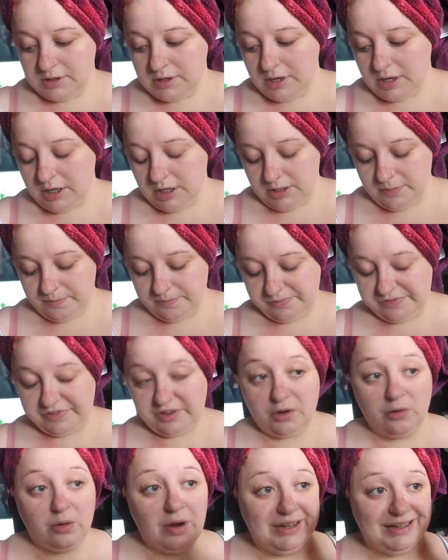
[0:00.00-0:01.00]
um,
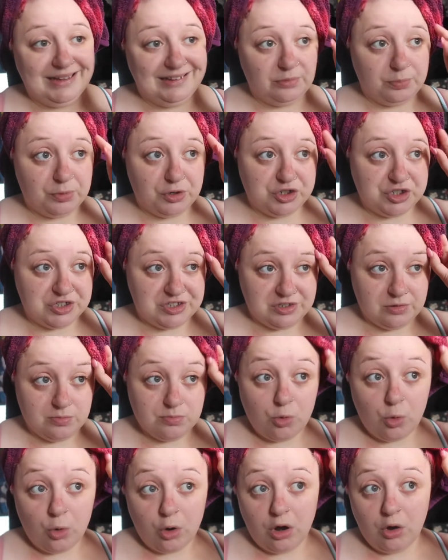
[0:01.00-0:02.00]
so I need to purchase
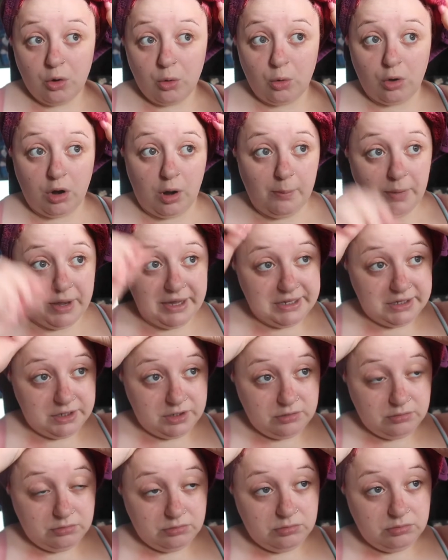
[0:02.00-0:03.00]
some more or I might
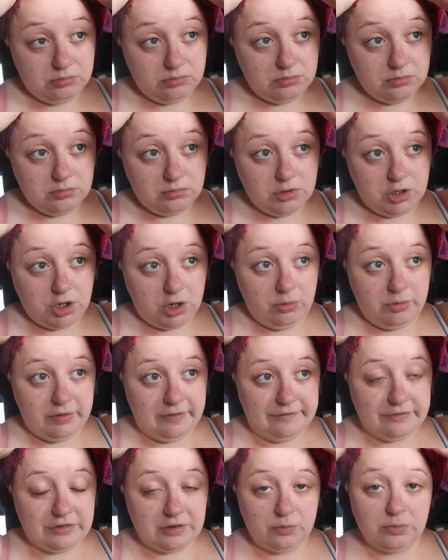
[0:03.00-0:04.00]
go
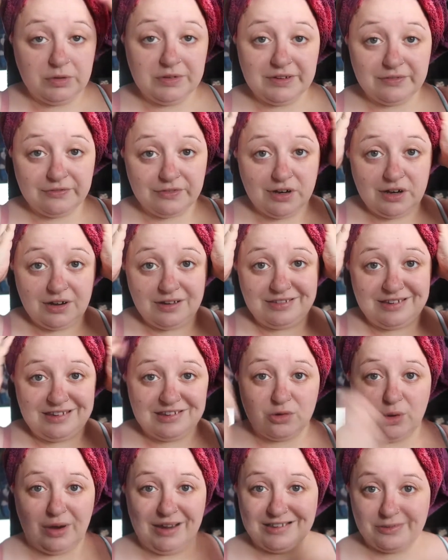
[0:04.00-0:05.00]
with someone different because it's
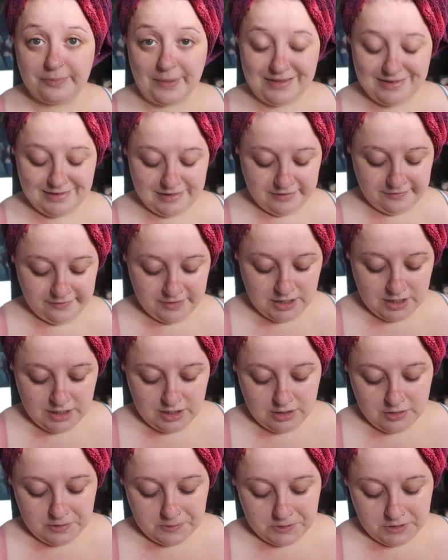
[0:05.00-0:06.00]
quite expensive
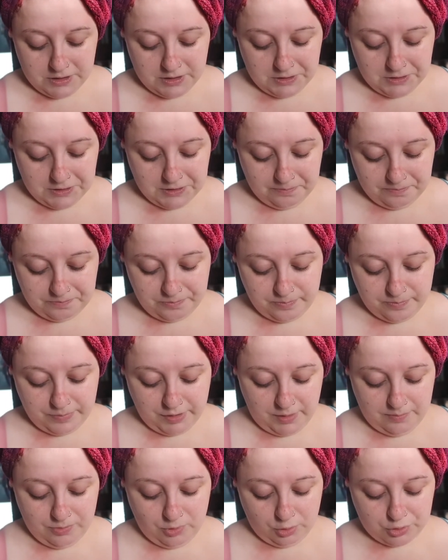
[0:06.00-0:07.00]
um,
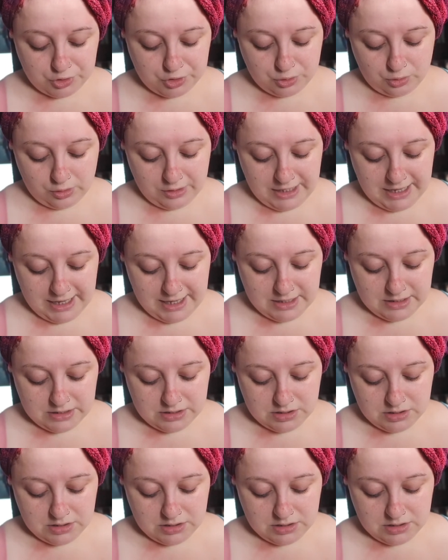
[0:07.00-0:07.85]
but I'm not sure yet.